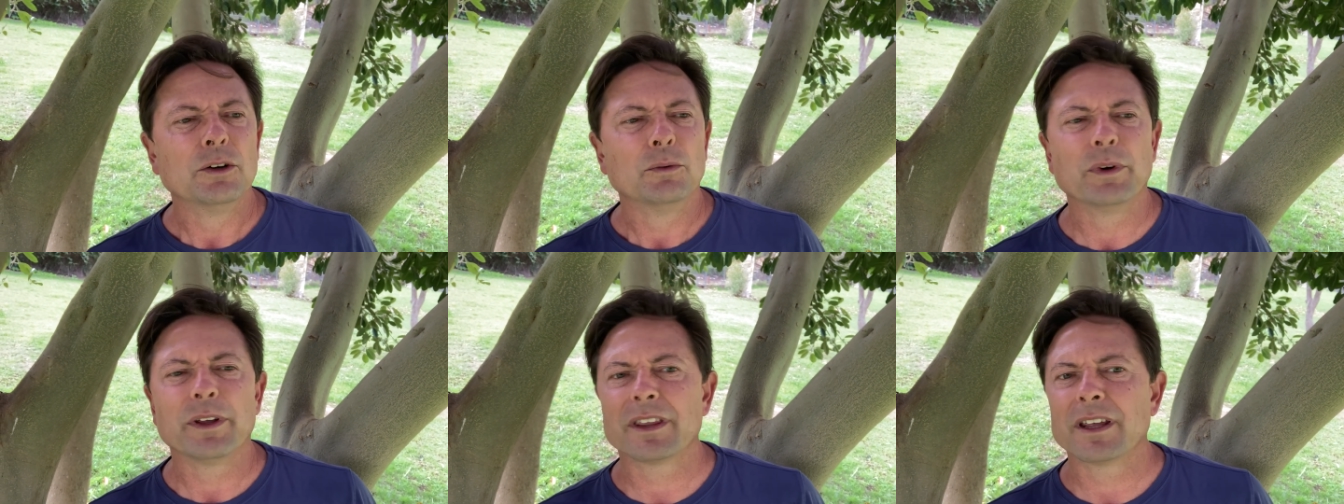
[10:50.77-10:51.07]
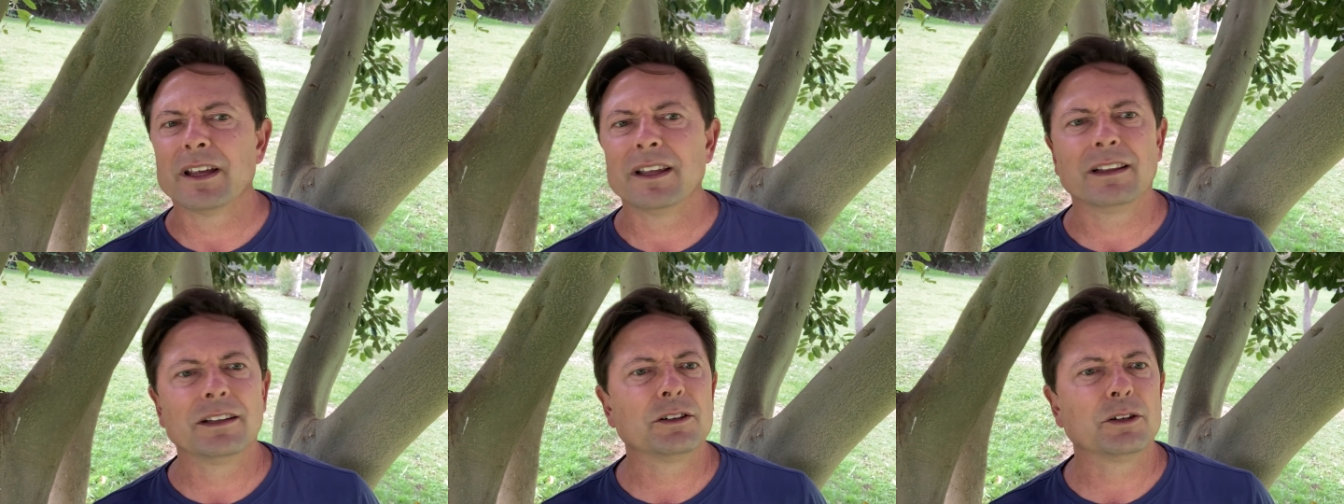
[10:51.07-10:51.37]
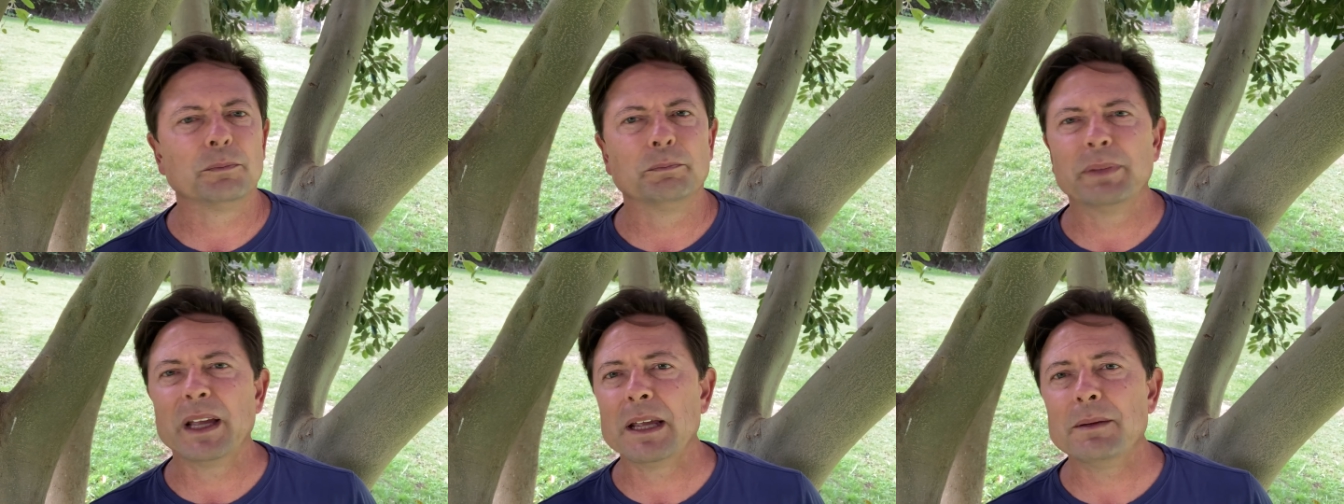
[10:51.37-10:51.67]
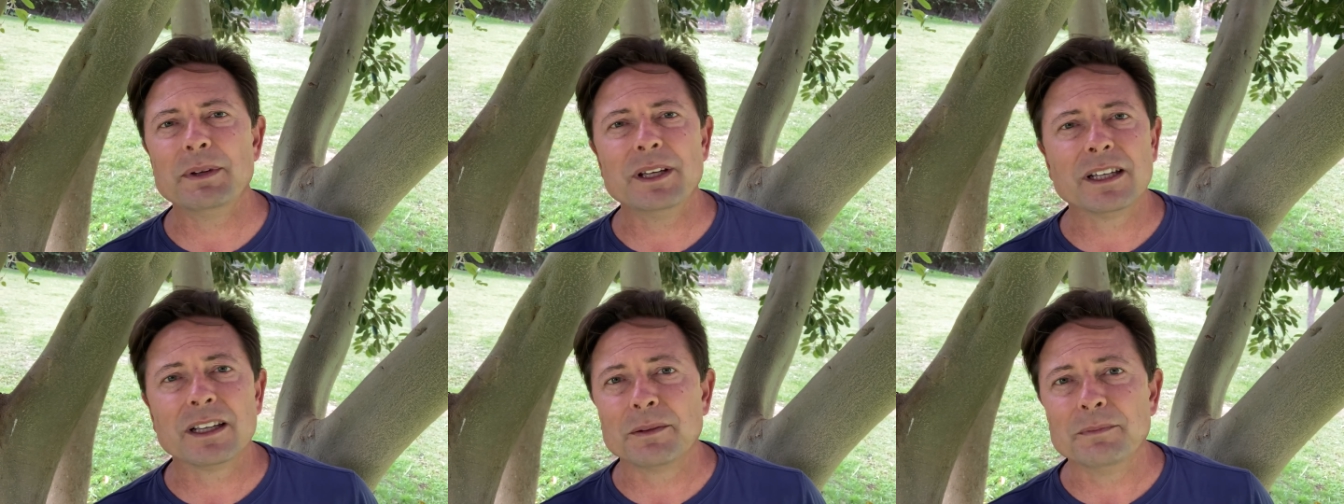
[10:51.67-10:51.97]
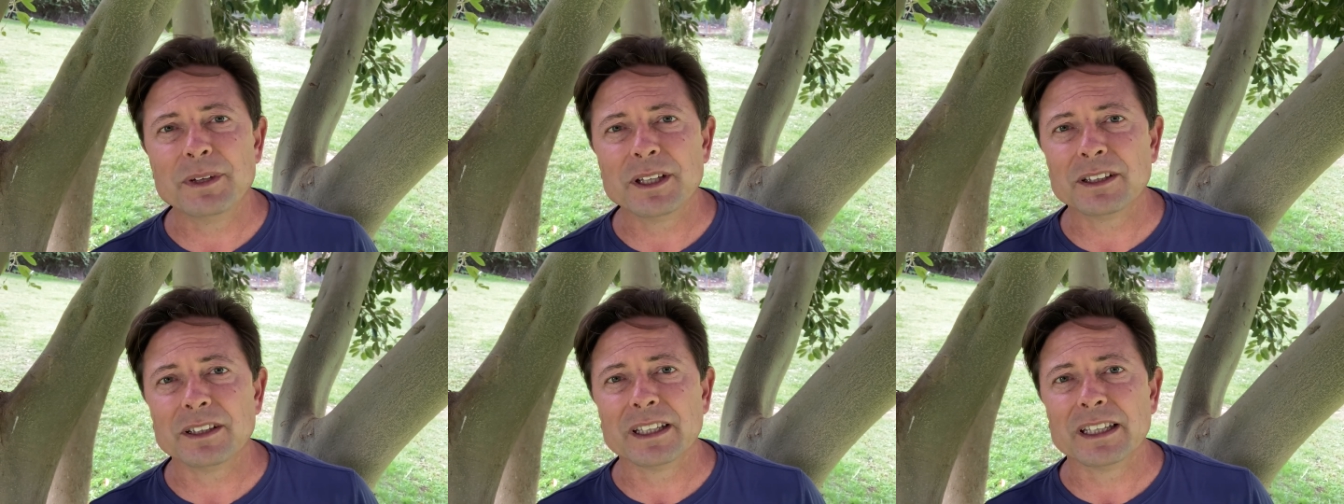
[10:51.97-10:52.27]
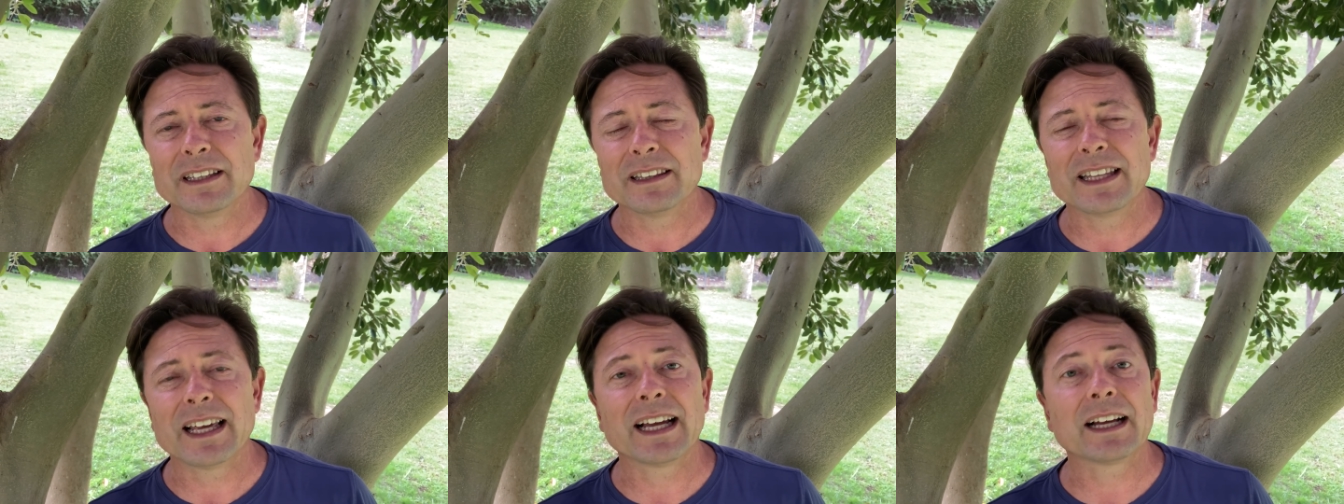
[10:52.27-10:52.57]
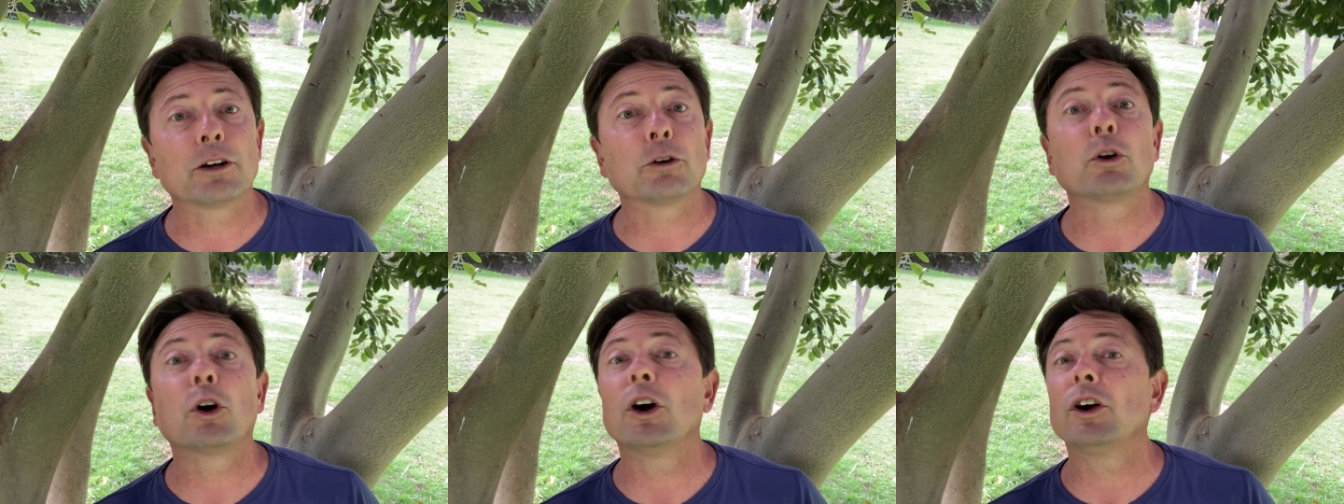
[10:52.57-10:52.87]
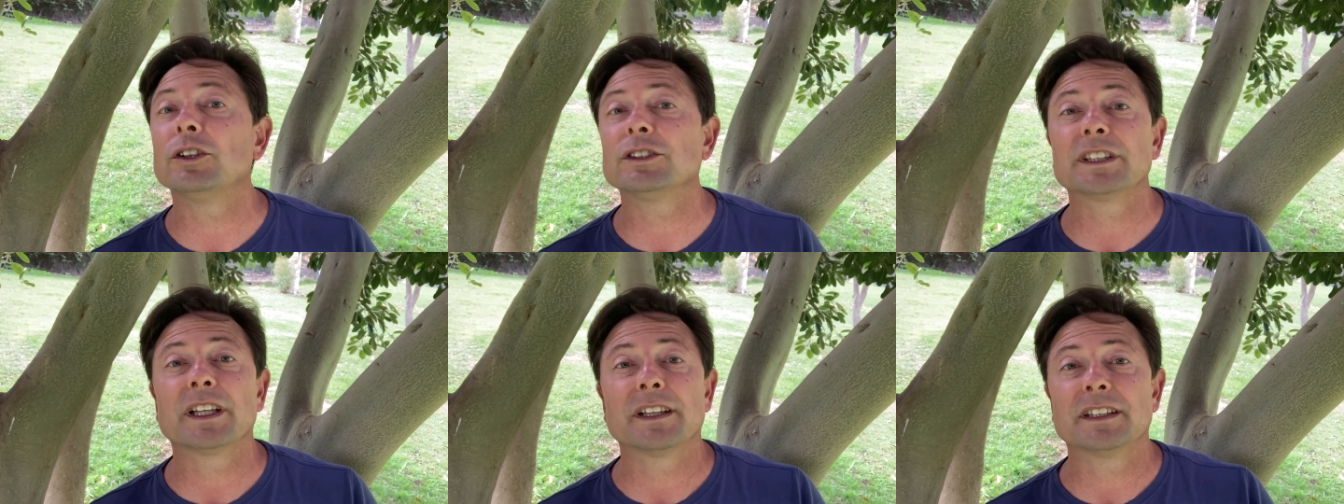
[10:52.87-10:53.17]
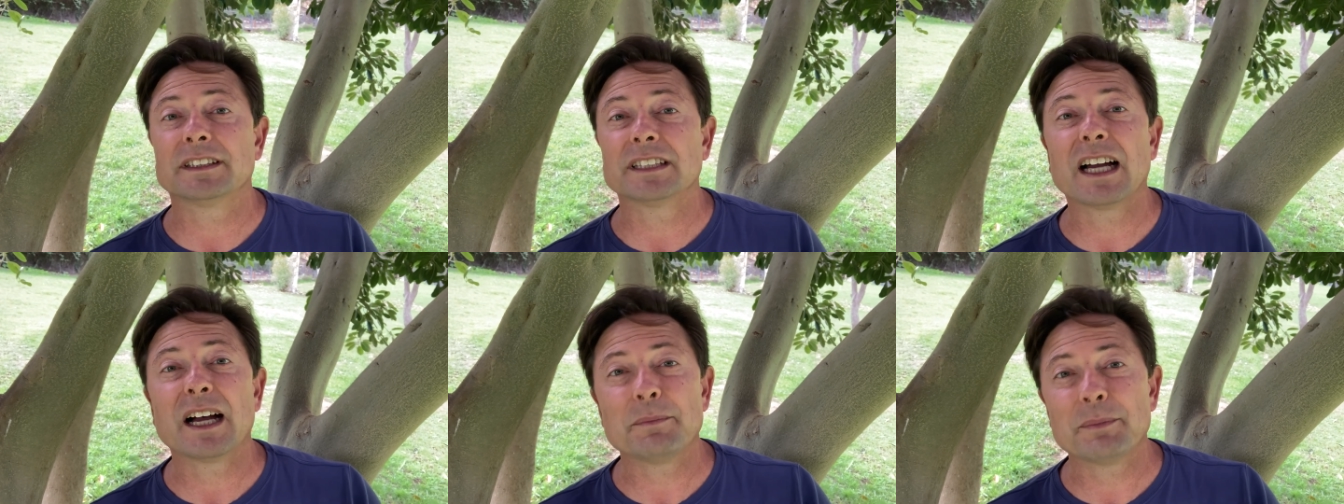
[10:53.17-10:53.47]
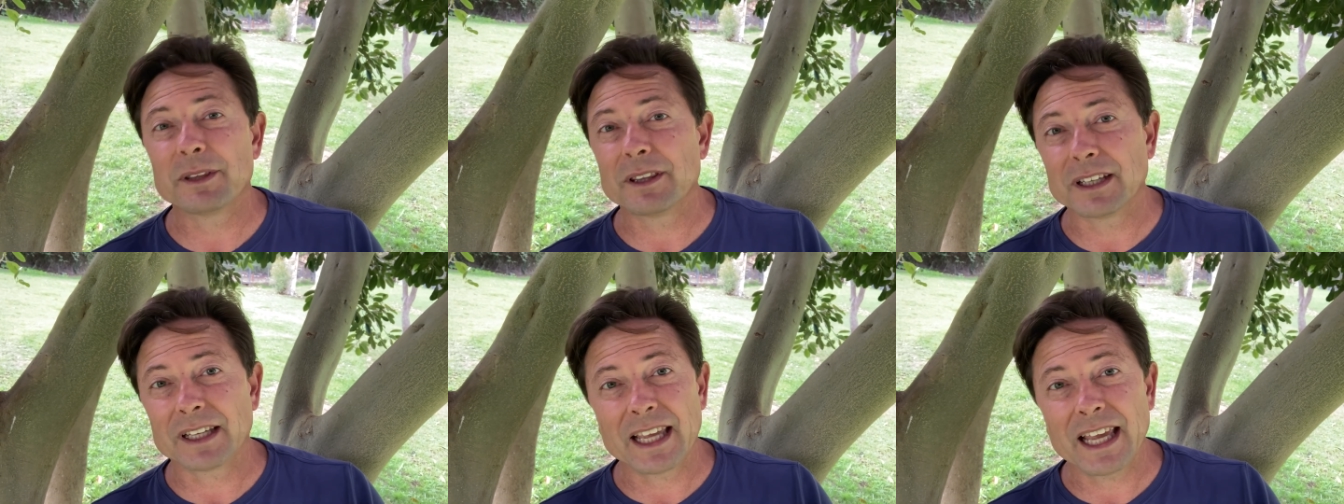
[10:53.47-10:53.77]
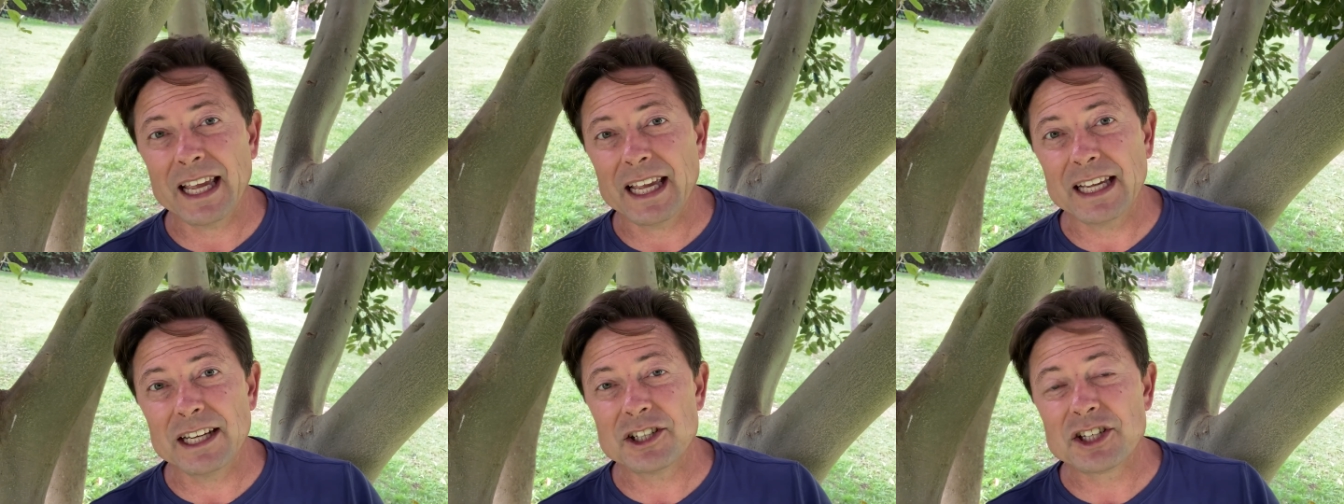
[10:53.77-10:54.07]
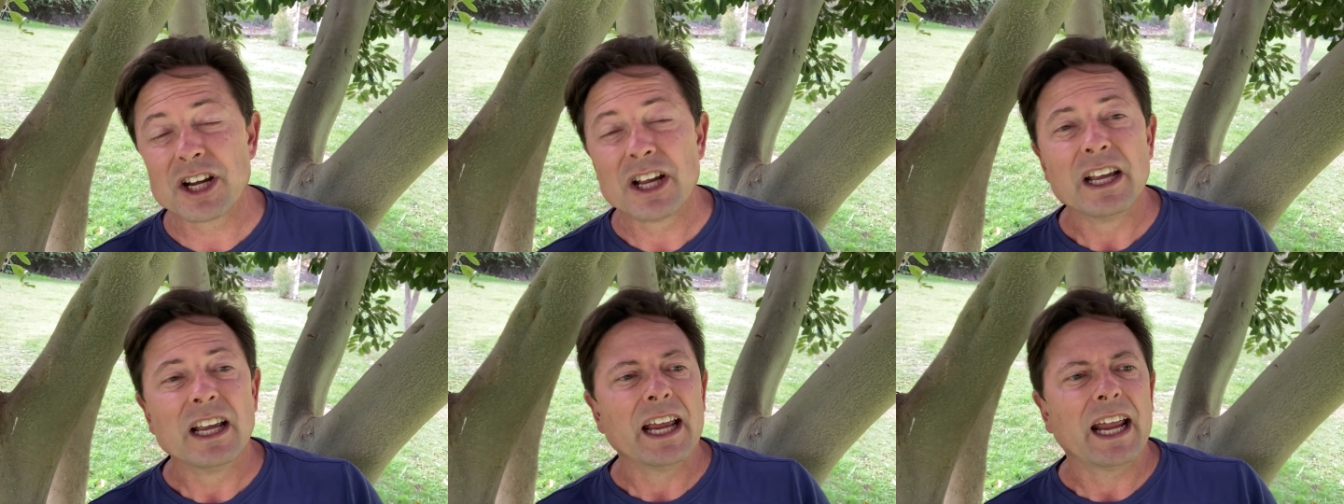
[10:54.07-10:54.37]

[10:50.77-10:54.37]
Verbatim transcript: with a little baby chameleon that crawls on the top of the cage